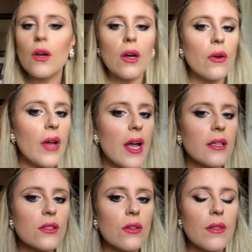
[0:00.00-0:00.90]
Okay,
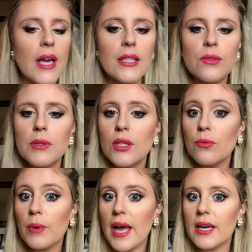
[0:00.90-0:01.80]
so that's with the
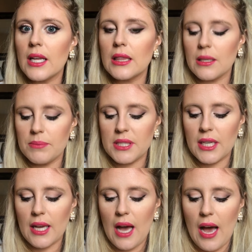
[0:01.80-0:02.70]
red
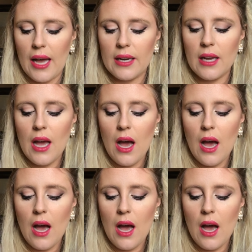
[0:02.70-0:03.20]
lipstick on.